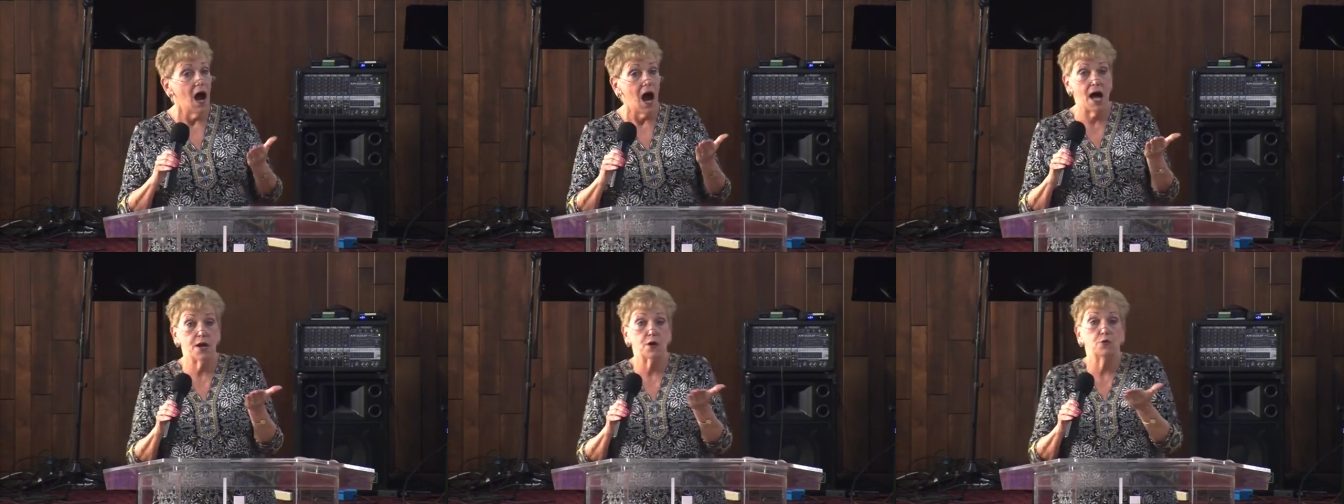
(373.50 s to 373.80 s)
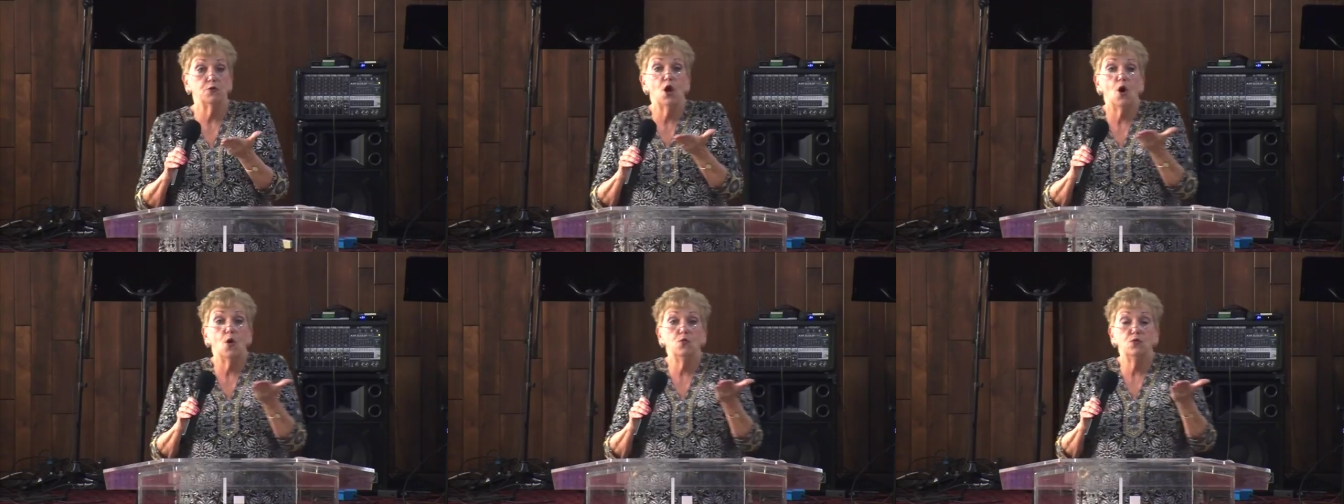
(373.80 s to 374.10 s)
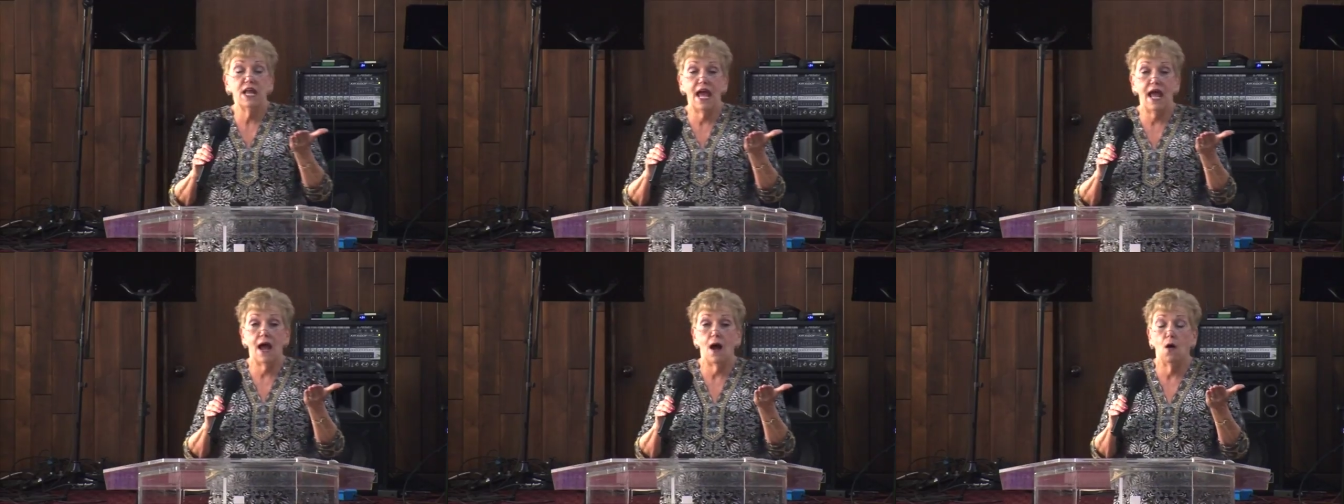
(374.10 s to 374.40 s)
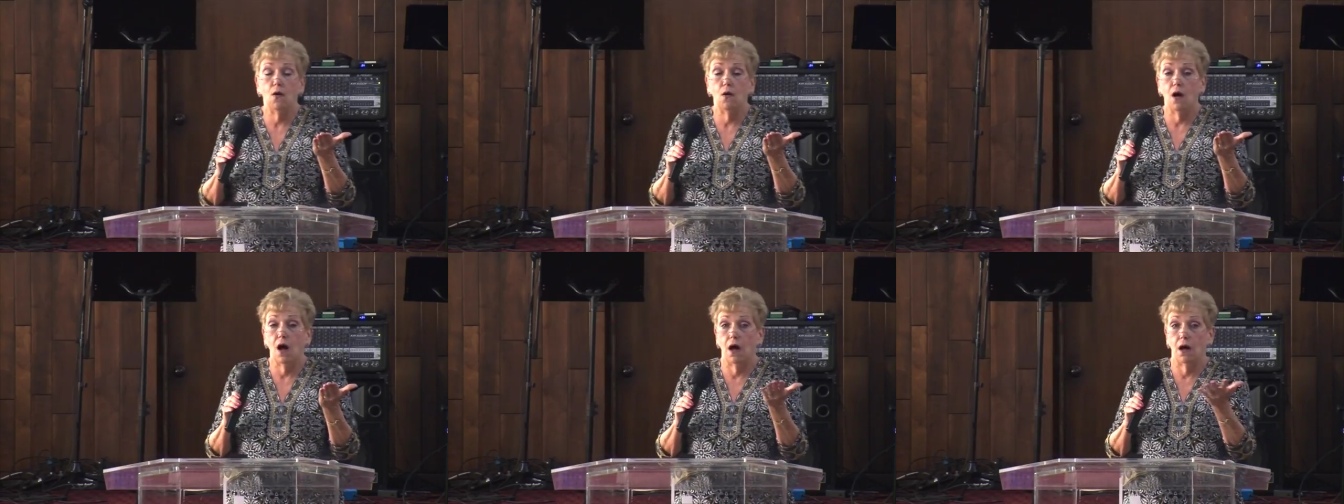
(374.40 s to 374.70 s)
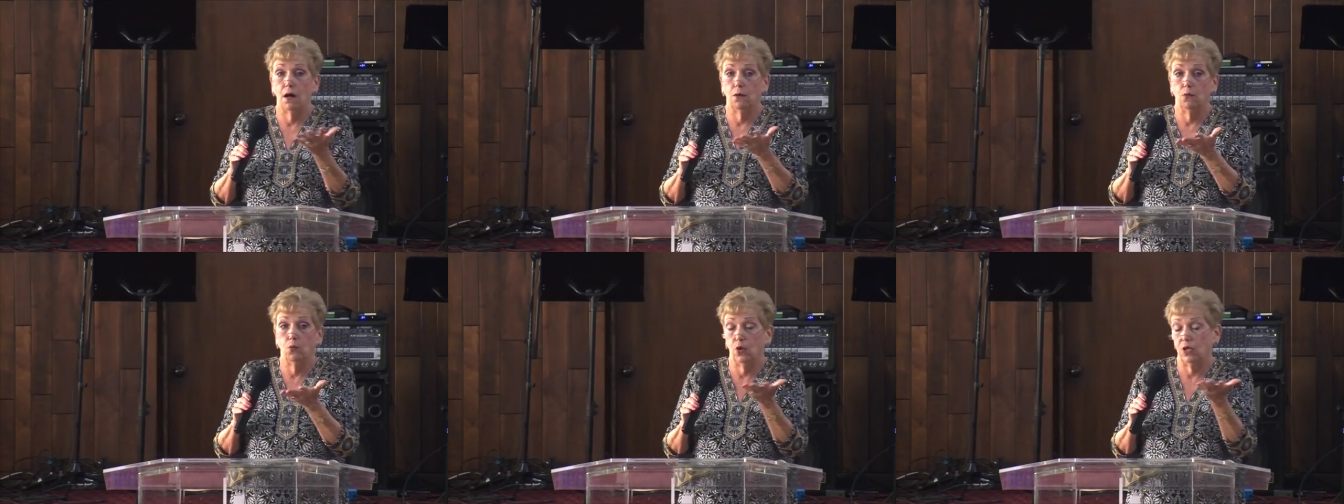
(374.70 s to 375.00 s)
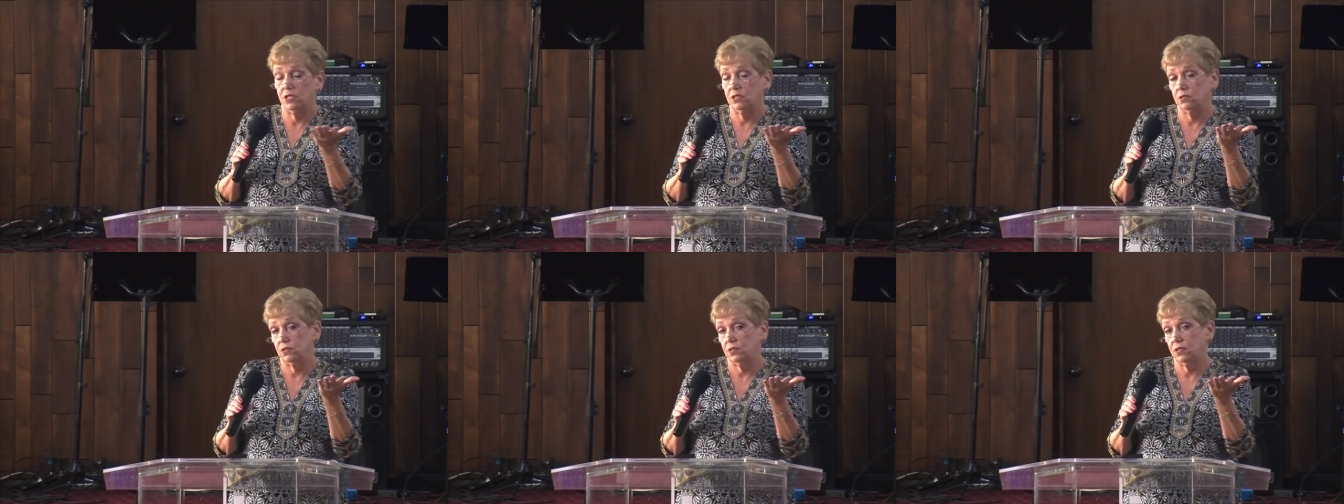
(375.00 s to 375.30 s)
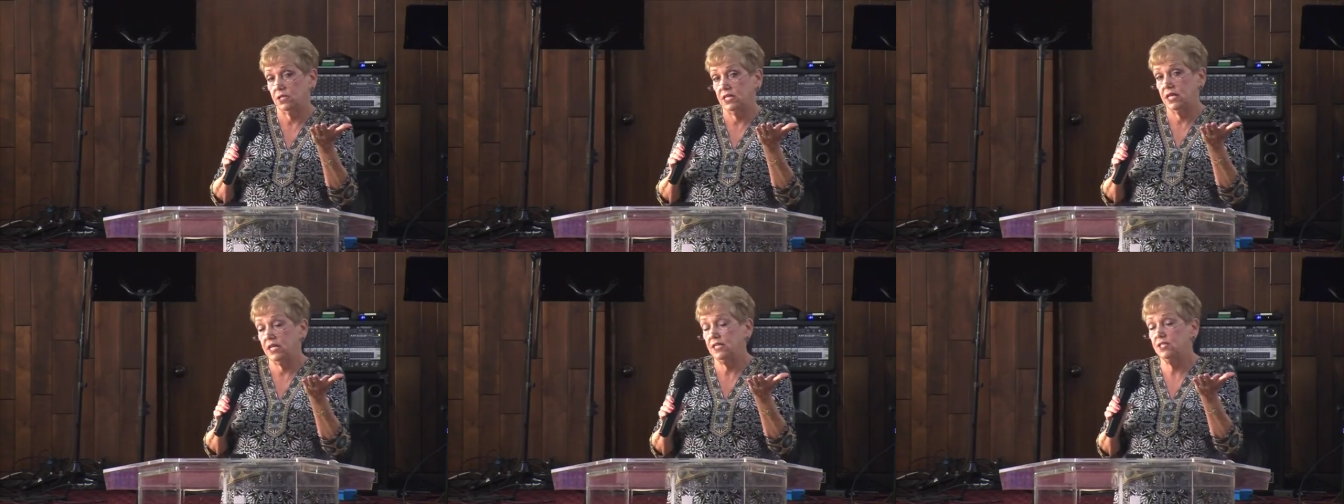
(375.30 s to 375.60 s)
I don't know now uh, what
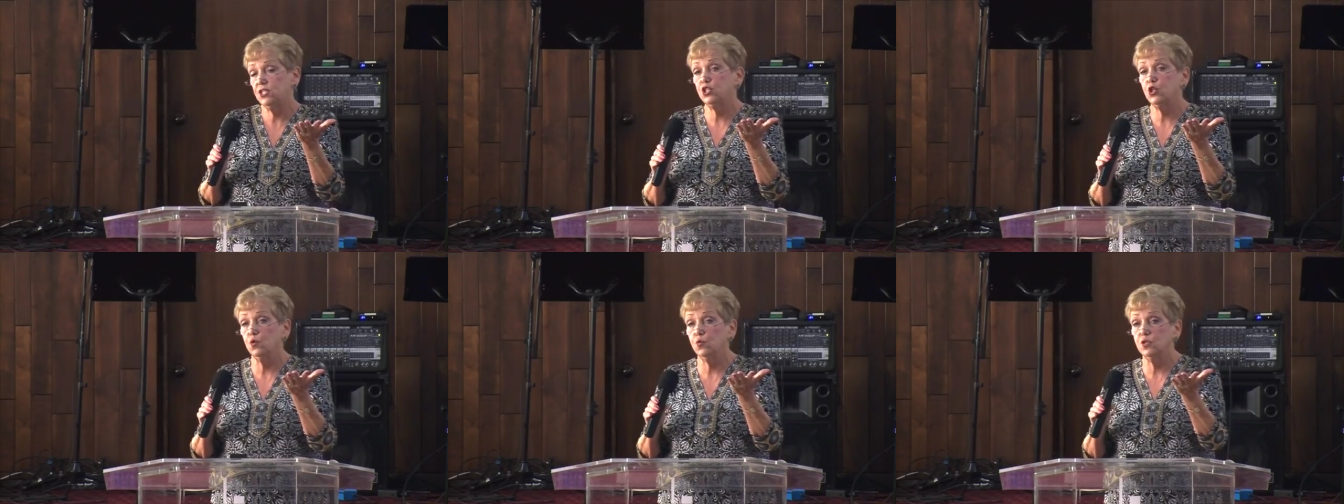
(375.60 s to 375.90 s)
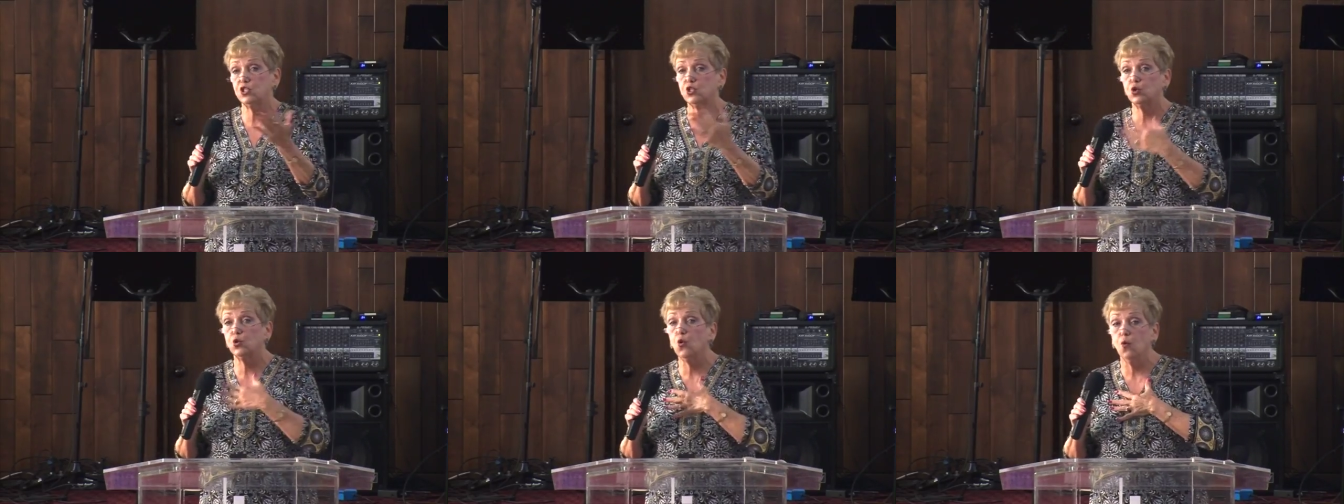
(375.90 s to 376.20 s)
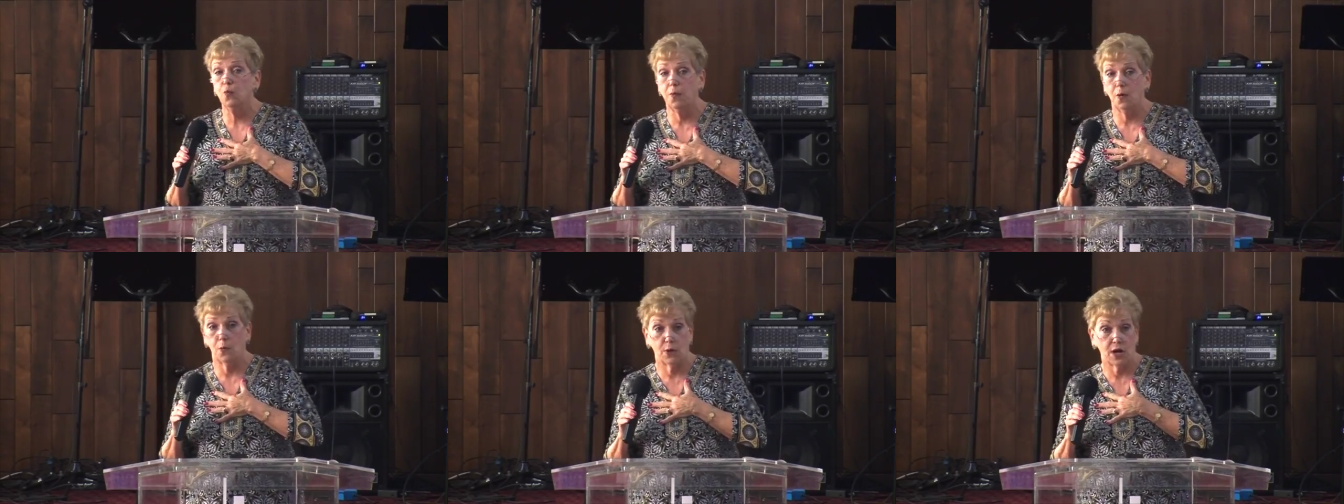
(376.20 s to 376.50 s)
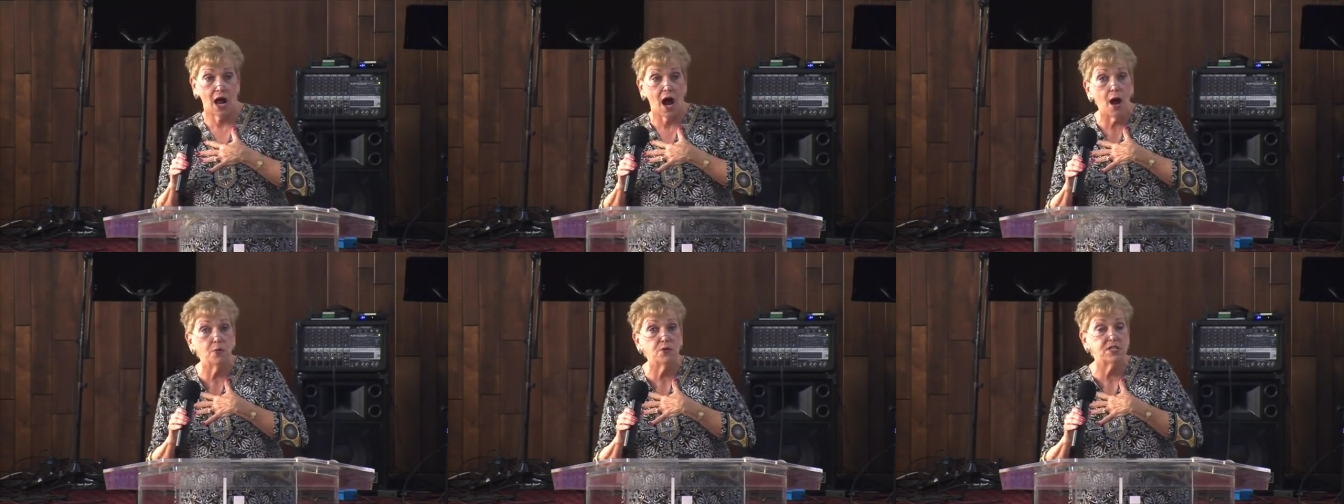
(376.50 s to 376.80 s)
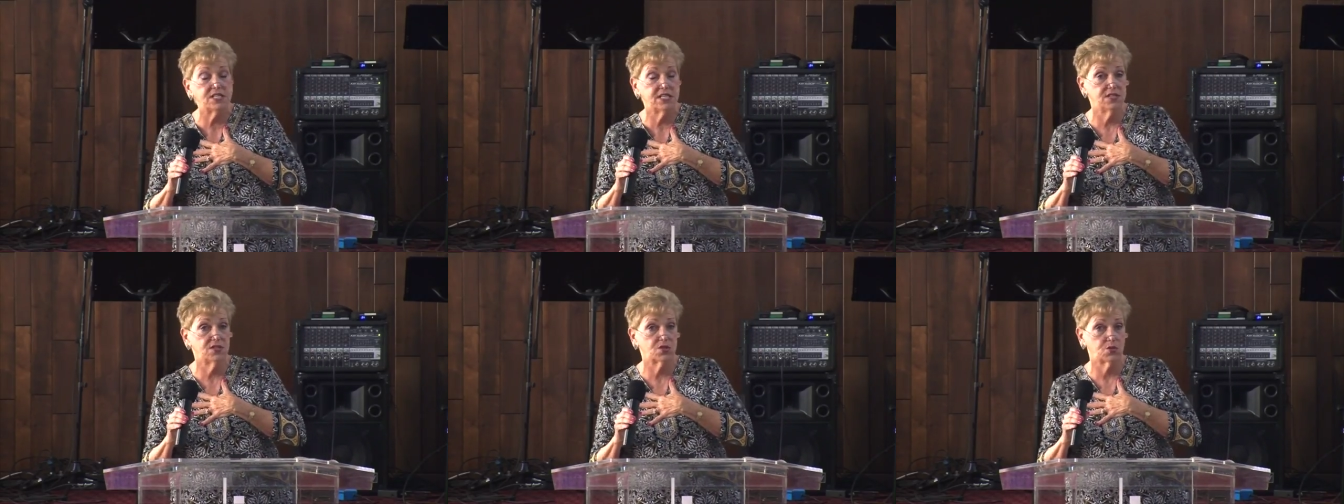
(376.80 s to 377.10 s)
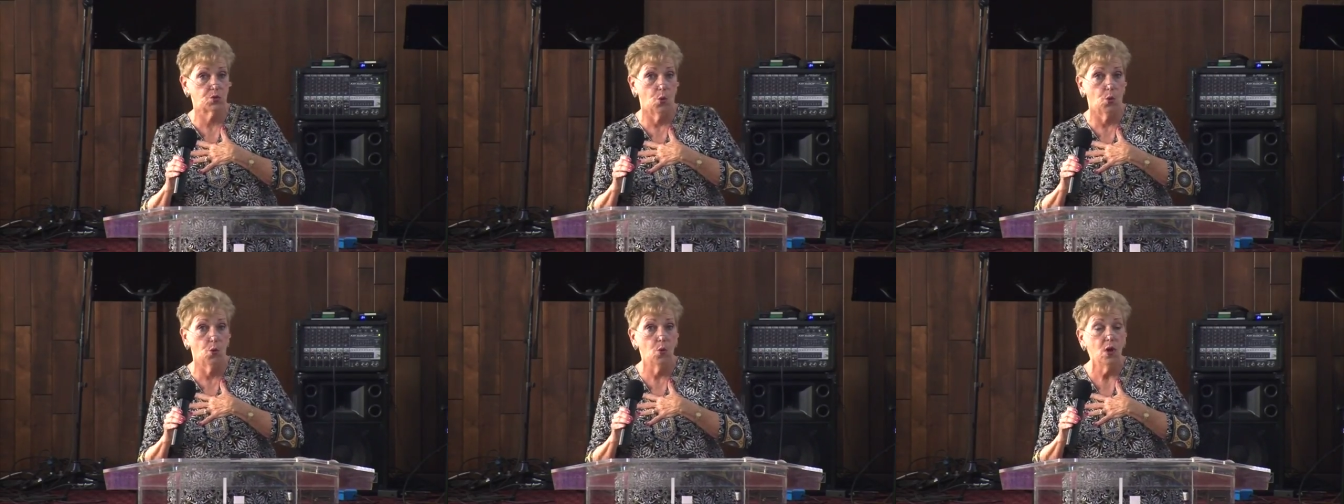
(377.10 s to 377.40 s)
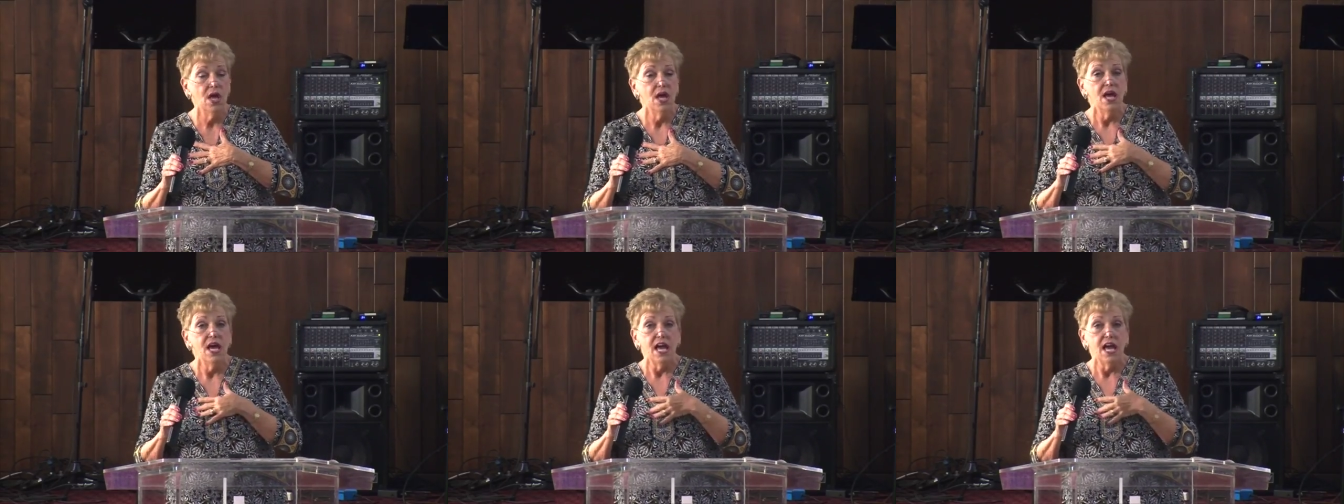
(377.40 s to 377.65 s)
kids do in school, but when I was in school,